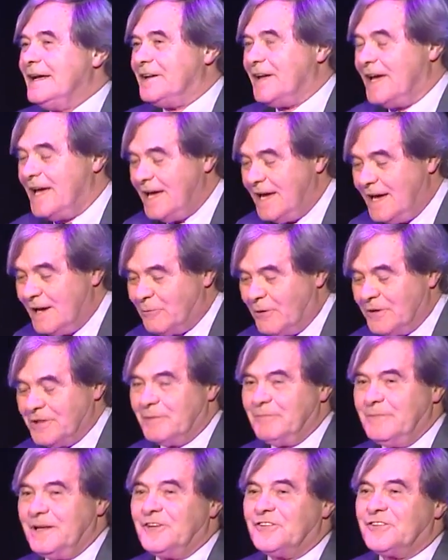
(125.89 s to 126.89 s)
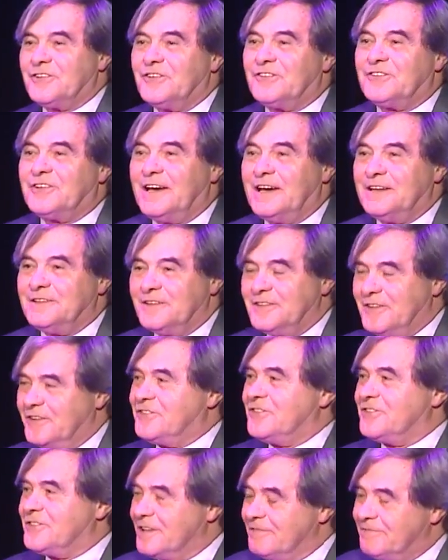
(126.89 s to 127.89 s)
to hear what the Minister said, that
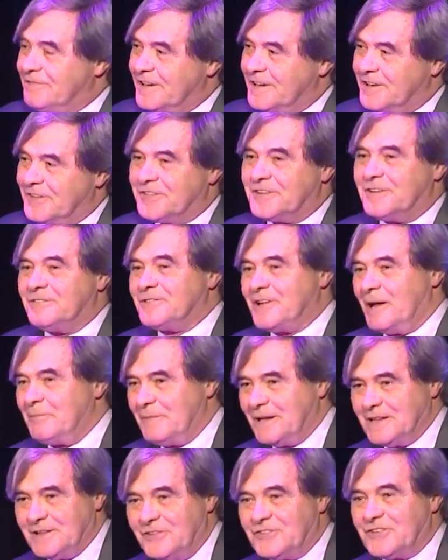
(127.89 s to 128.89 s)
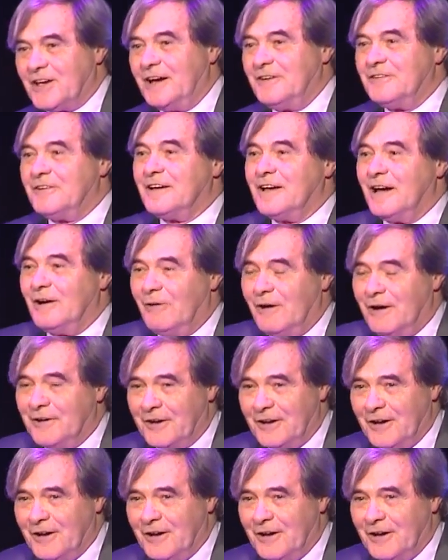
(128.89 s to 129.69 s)
this is the first of something that's going to go on,